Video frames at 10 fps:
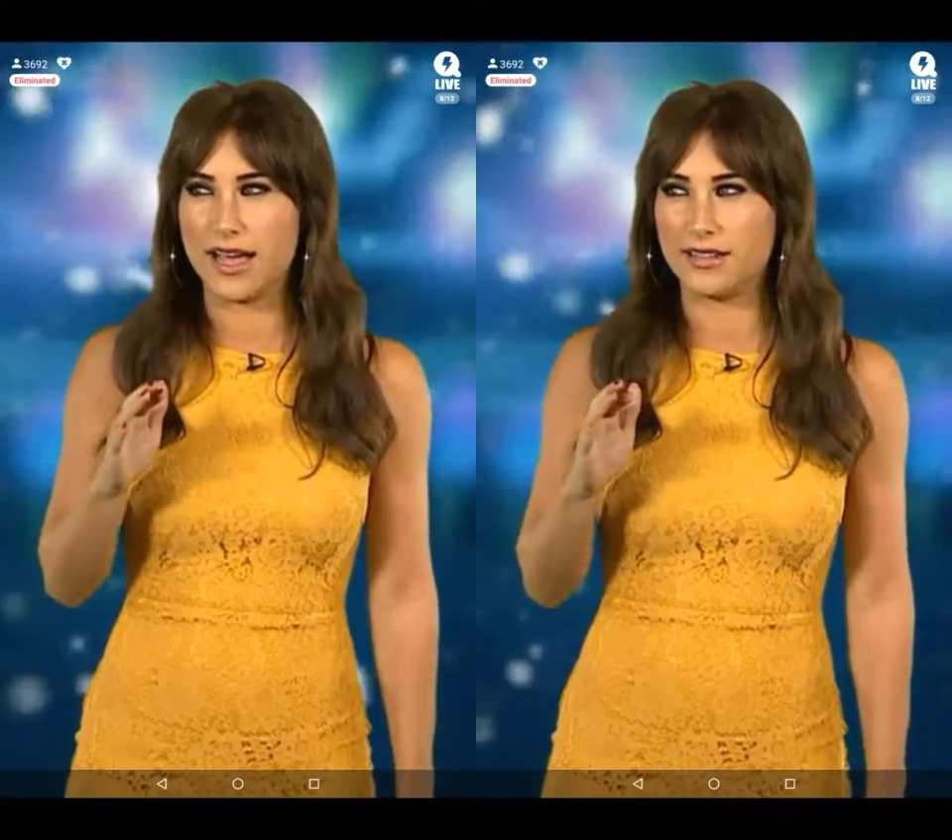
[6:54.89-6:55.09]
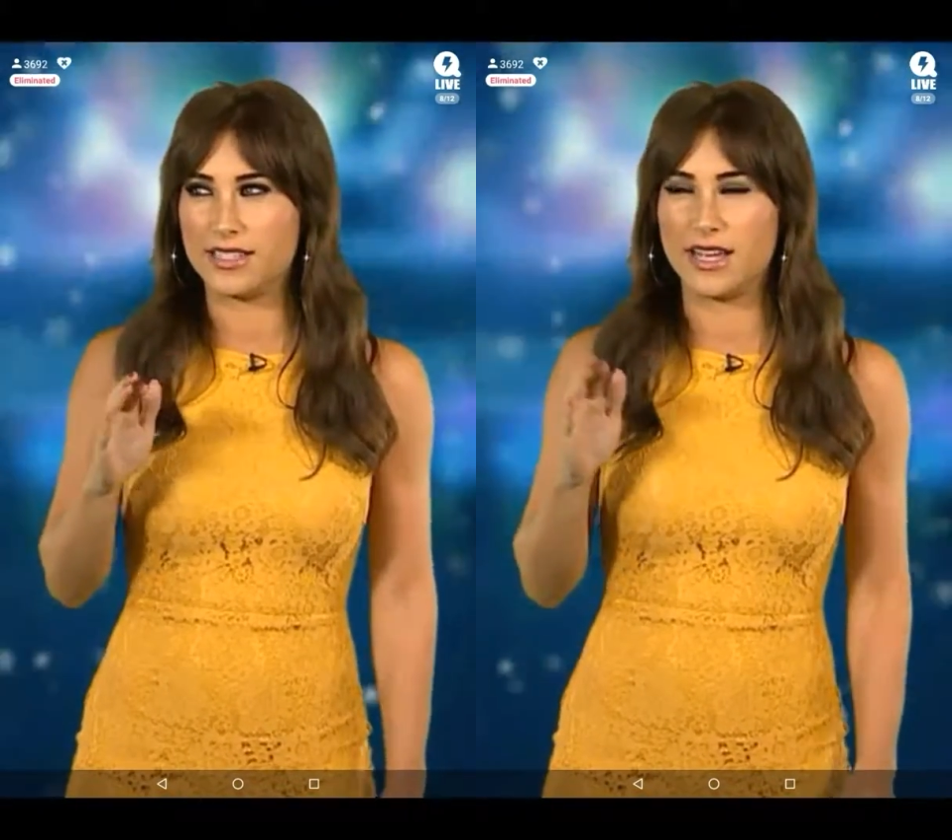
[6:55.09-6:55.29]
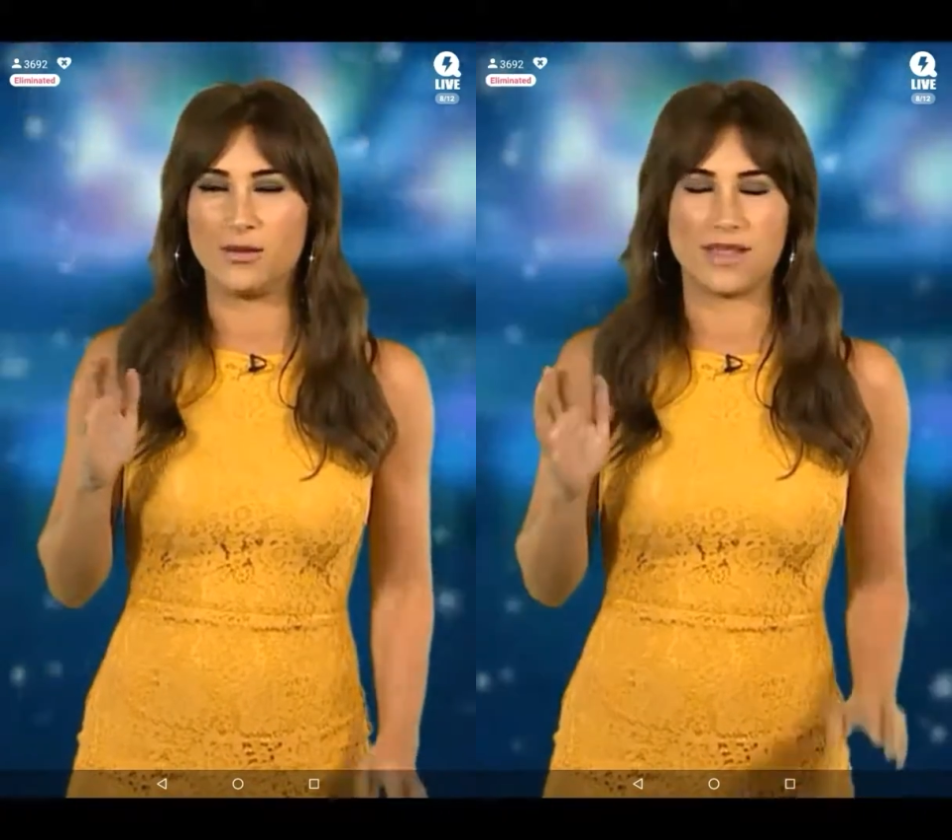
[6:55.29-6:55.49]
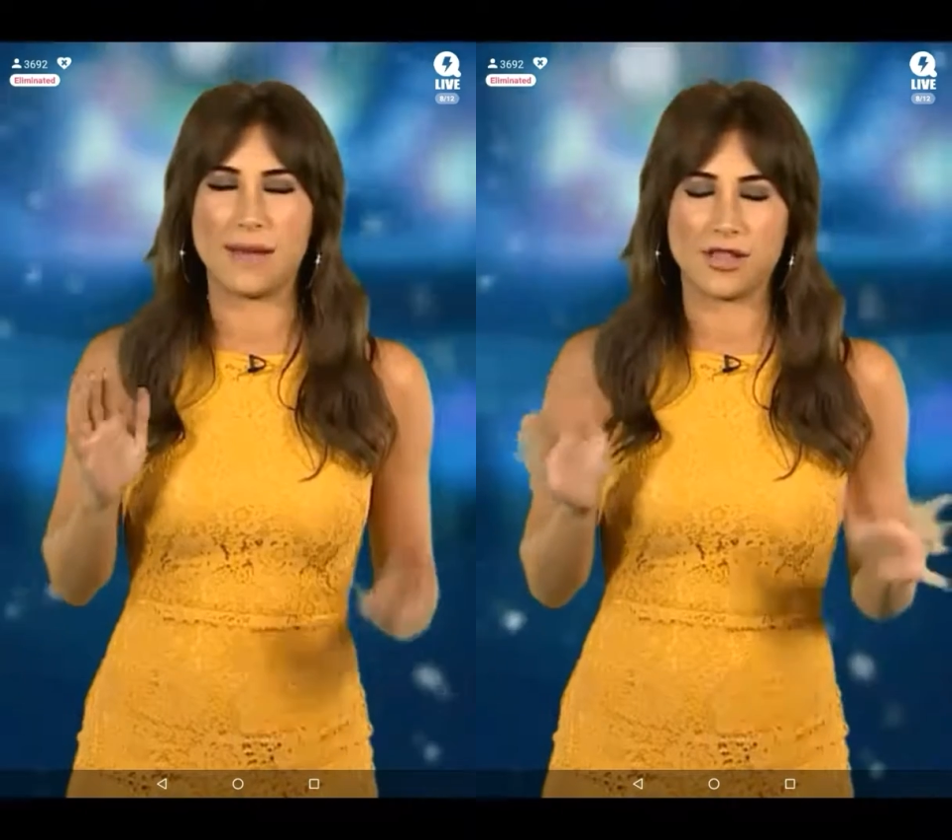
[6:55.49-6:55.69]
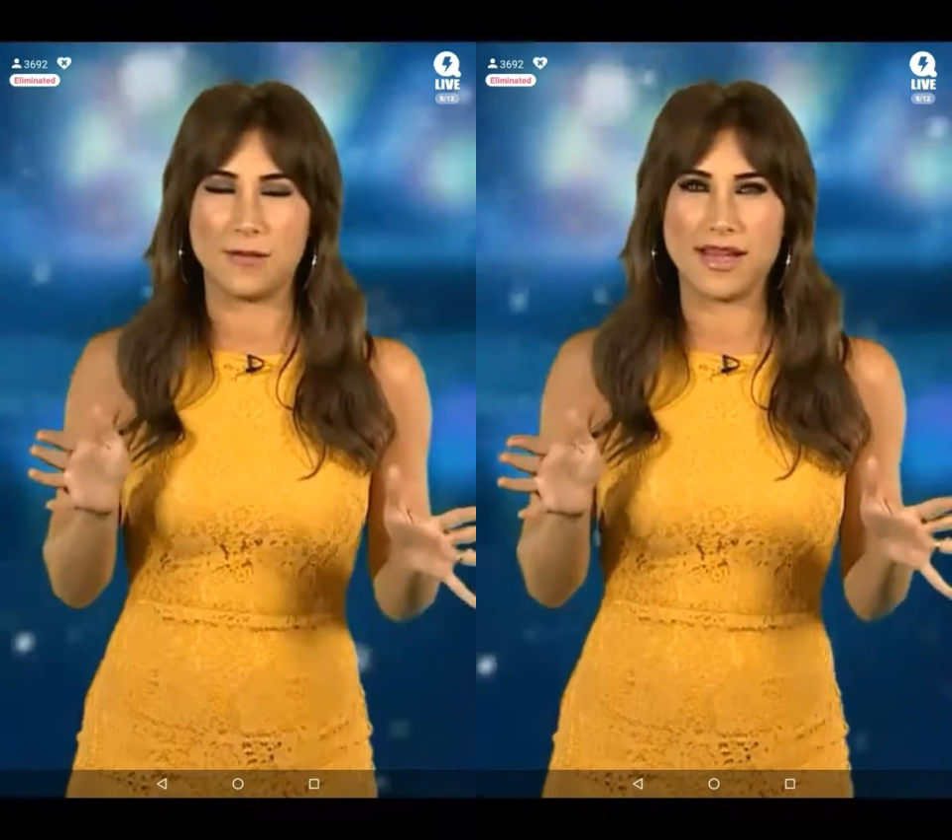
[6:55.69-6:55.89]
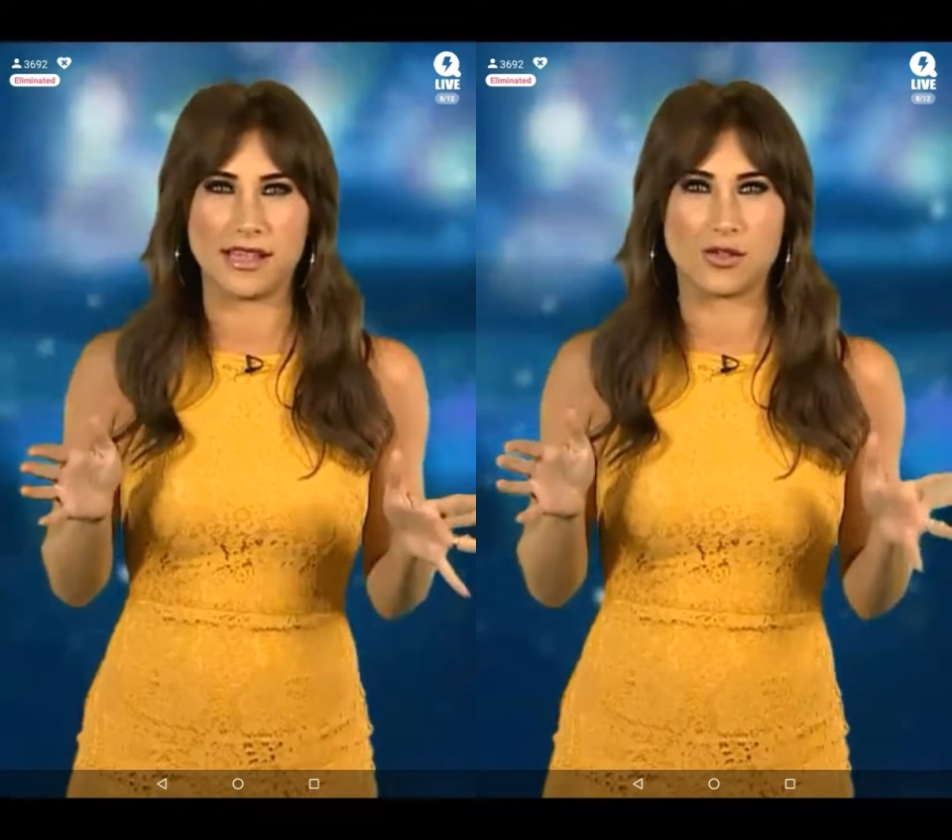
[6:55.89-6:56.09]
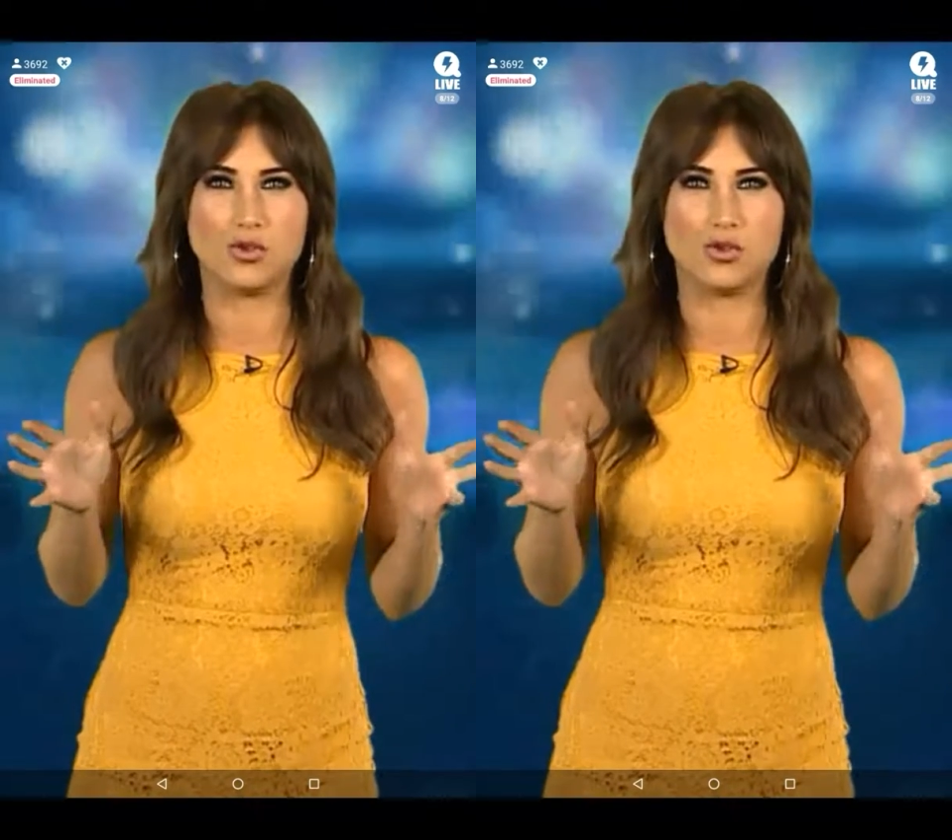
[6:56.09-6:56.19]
and it was absolutely amazing.